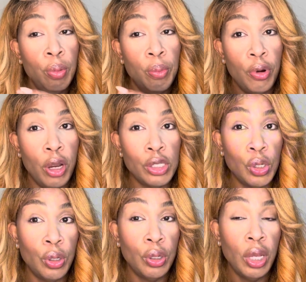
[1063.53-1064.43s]

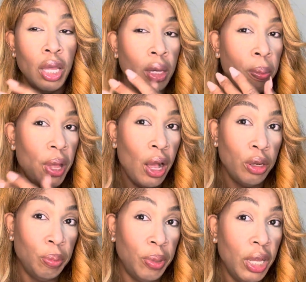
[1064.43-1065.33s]
bronzer and a
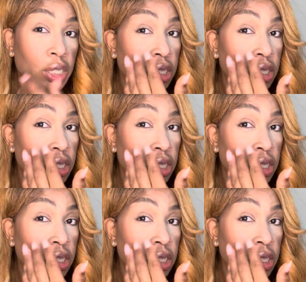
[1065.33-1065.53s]
powder blush.